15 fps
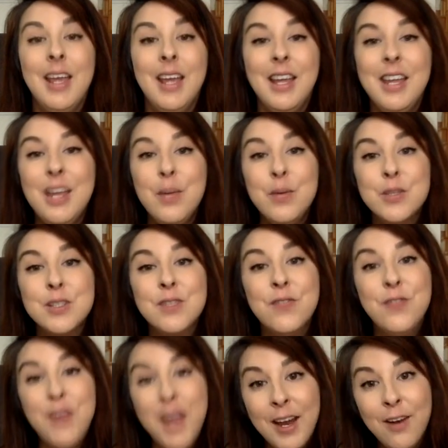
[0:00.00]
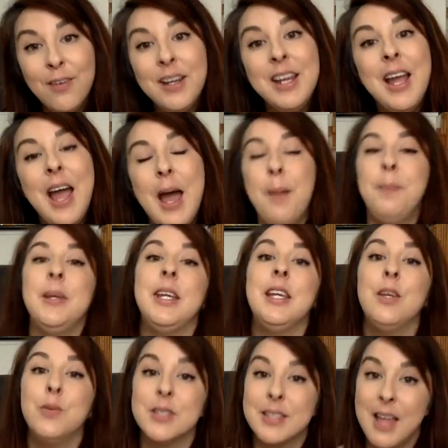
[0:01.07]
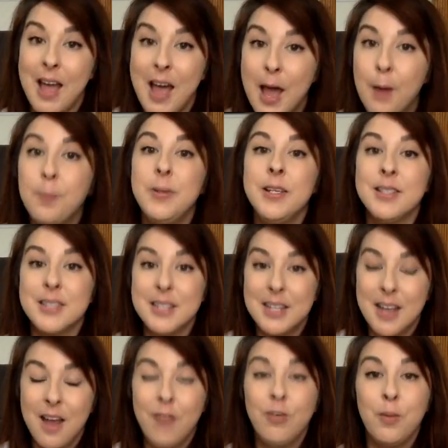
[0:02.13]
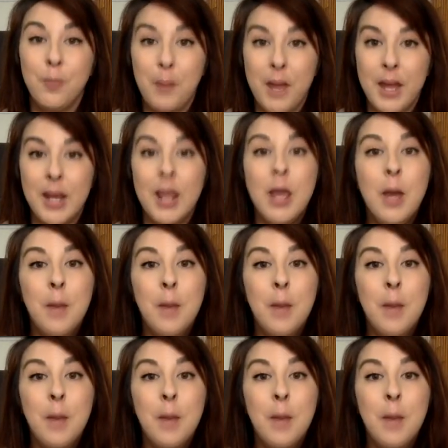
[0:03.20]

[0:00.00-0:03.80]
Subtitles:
He was very happy. He was the happiest he'd ever been.